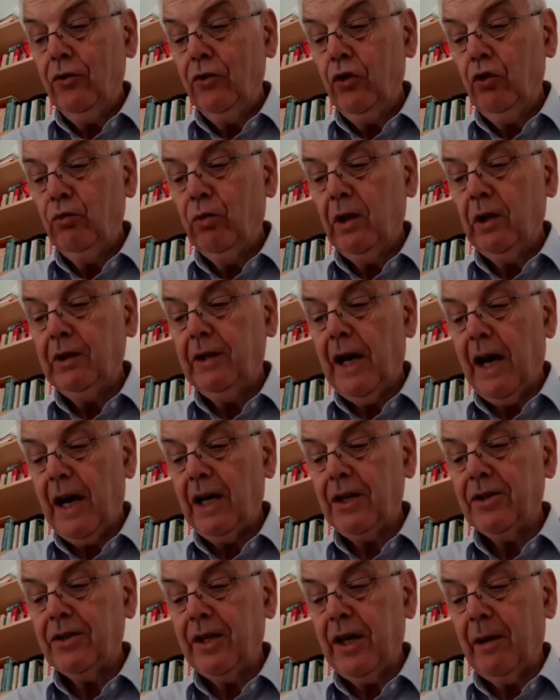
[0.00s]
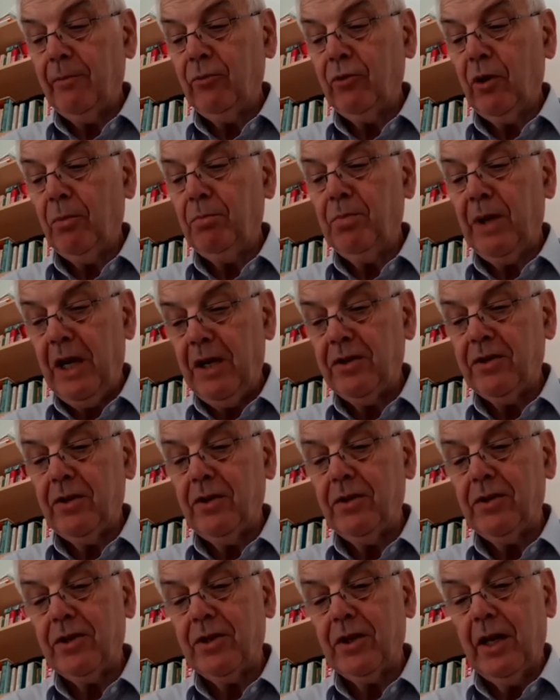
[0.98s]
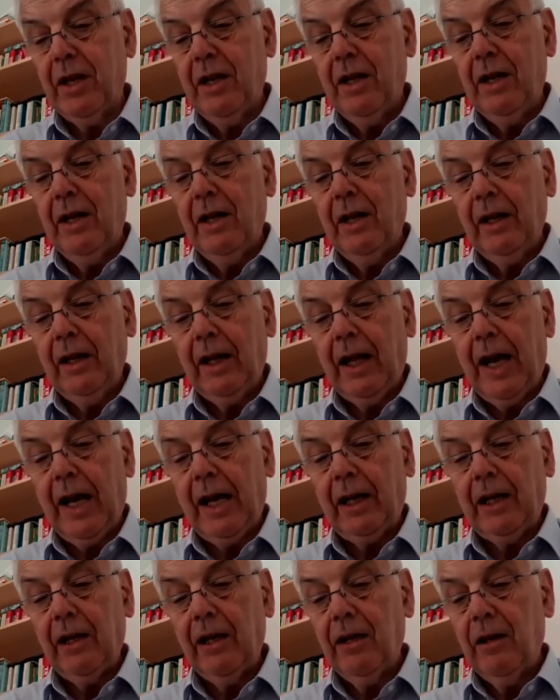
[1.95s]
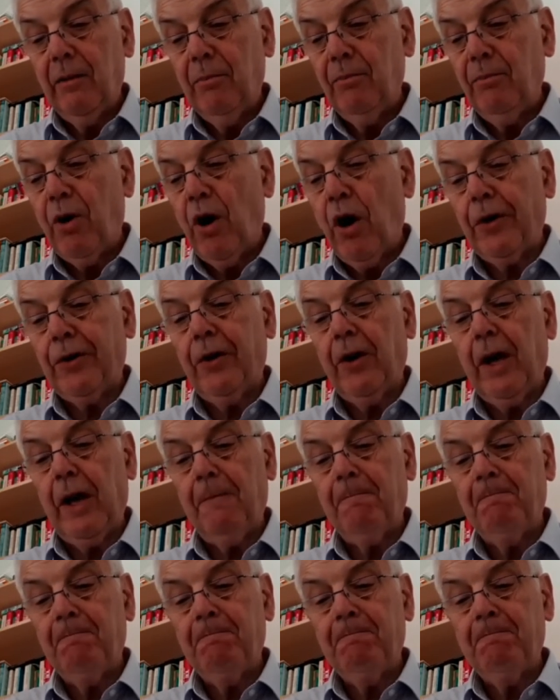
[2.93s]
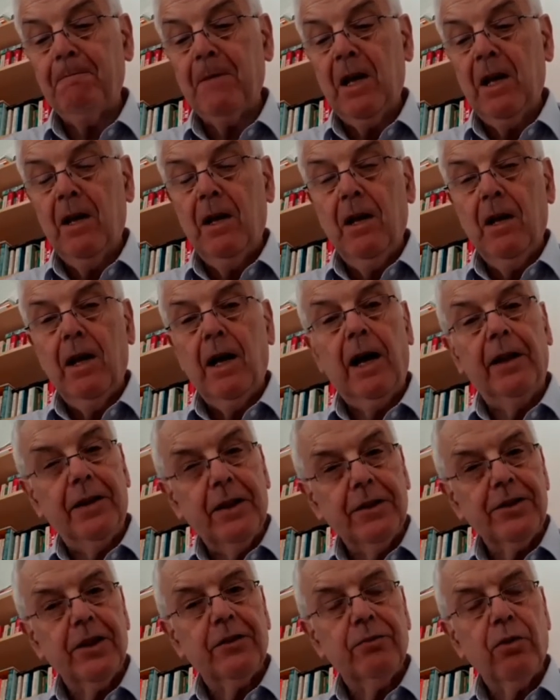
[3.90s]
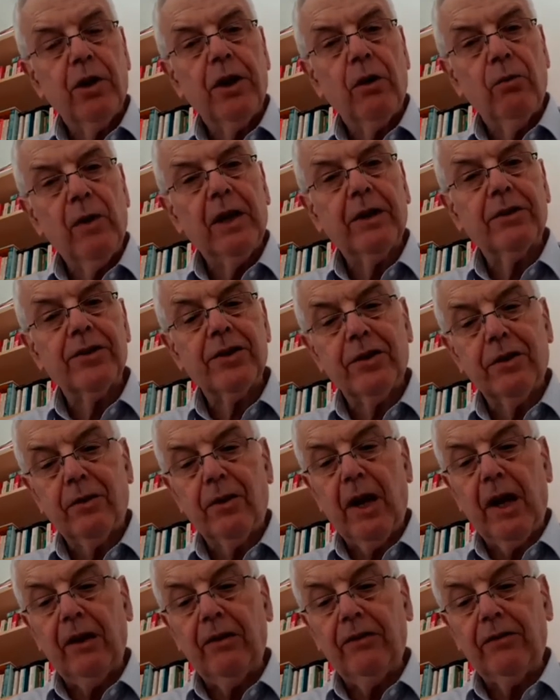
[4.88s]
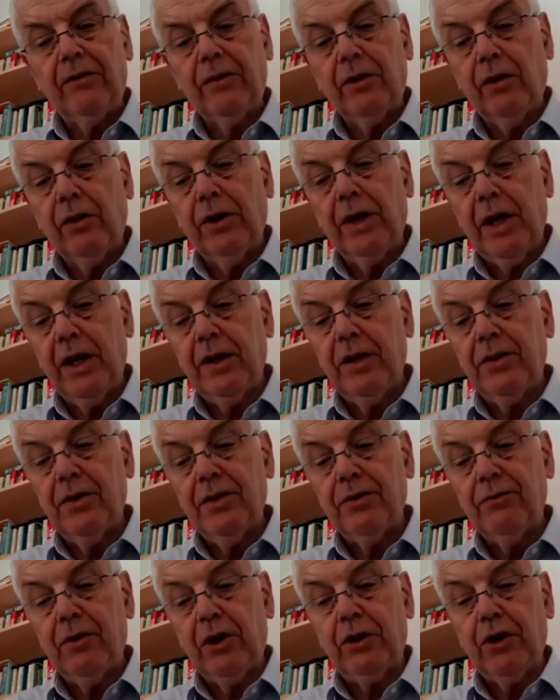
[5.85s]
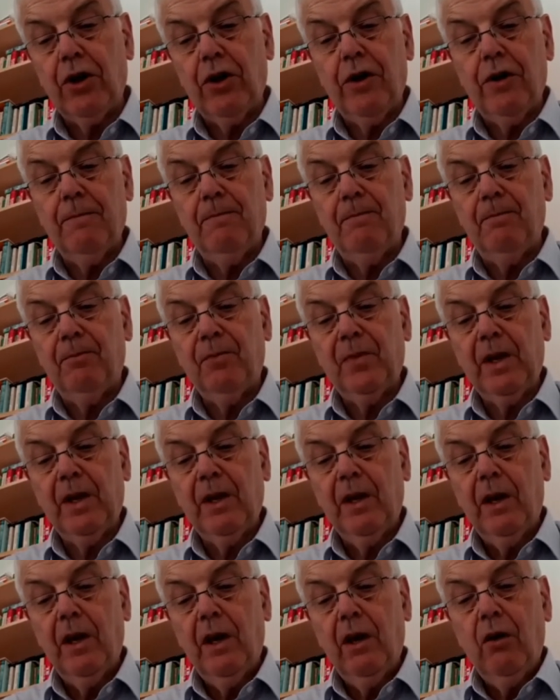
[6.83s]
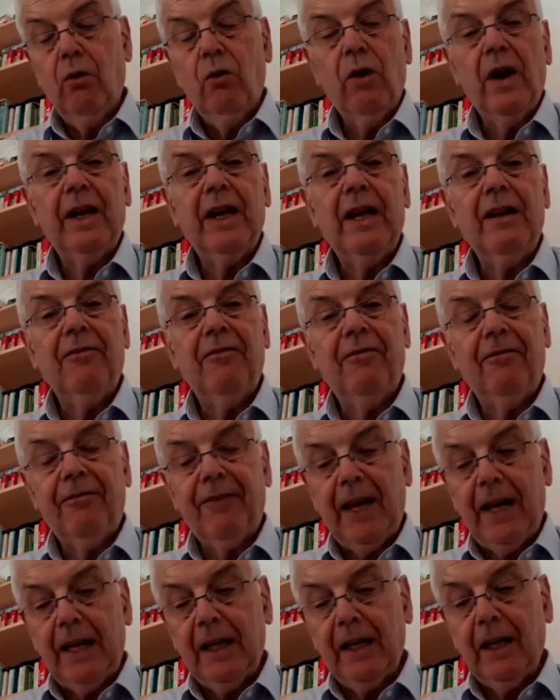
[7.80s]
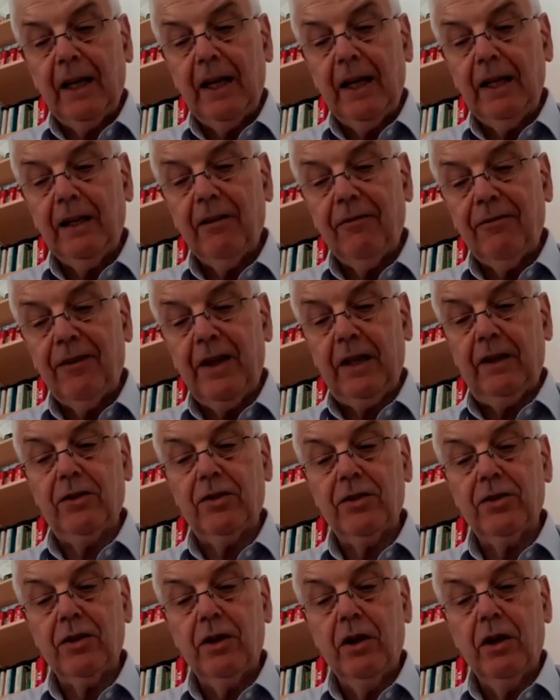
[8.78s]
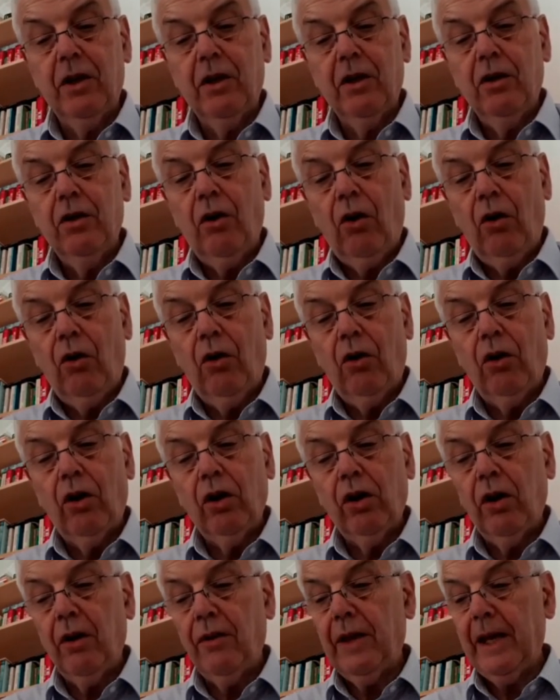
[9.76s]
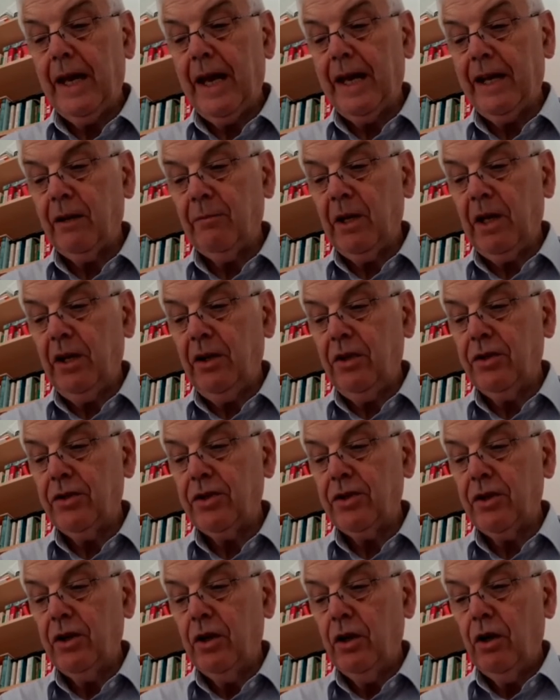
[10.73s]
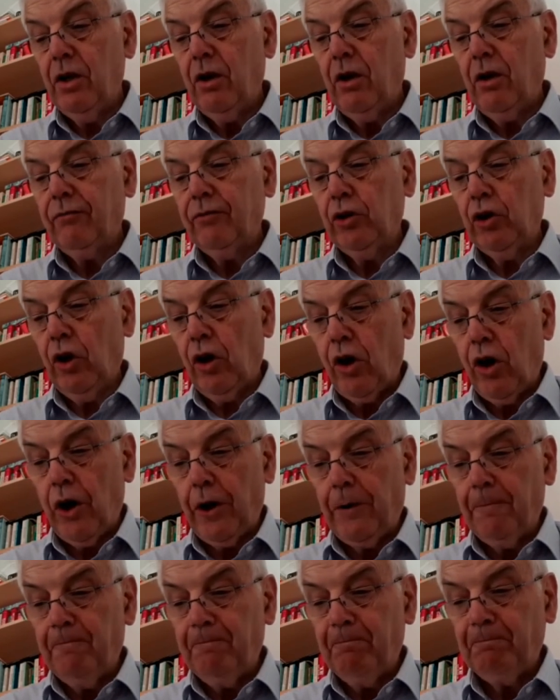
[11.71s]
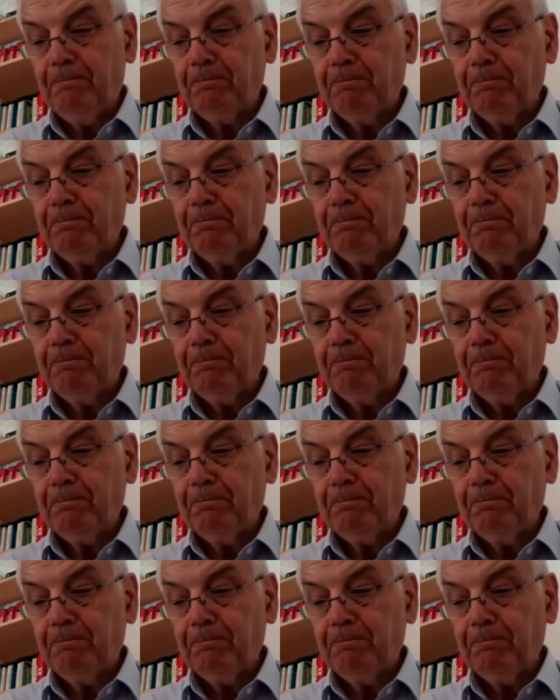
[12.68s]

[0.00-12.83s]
You will dash them to pieces like pottery. And this is what awaits Christ on his return, when he finally defeats all the enemies of God.